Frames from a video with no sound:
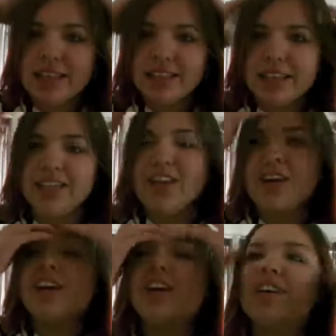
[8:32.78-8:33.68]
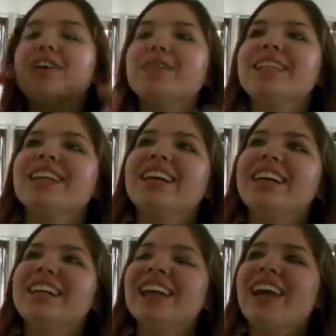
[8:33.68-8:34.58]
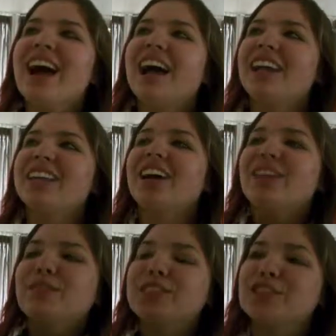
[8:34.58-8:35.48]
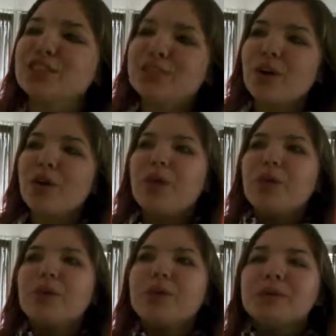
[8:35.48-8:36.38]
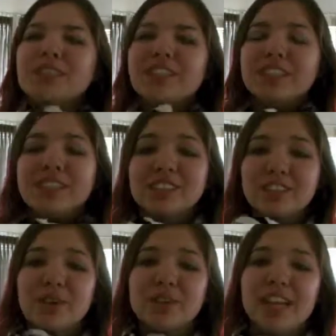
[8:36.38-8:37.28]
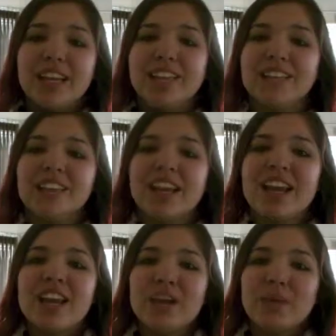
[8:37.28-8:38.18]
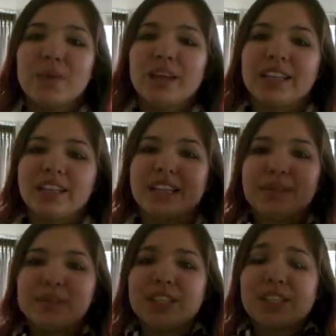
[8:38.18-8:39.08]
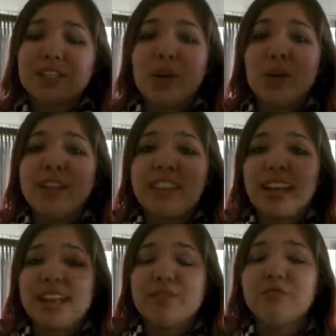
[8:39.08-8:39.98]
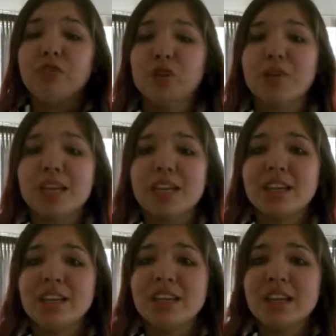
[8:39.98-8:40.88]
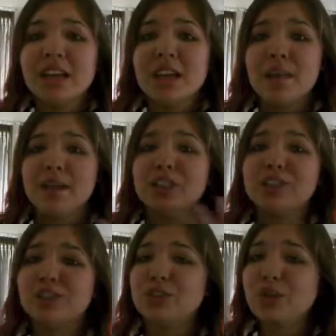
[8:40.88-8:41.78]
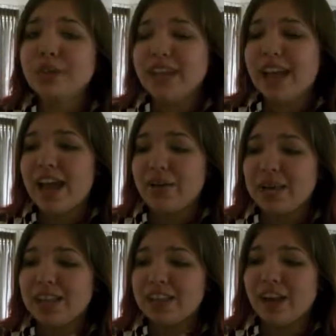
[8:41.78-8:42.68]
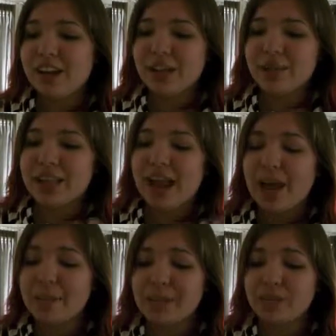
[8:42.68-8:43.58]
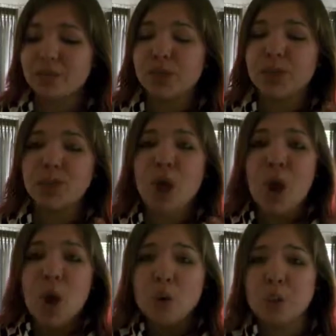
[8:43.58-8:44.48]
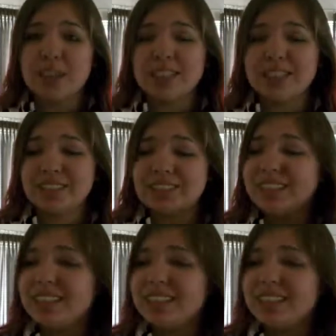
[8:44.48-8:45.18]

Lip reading: ending, oh my god, I thought it was so nice when Liam started telling Ruby about the story, how he thought it would happen if the world was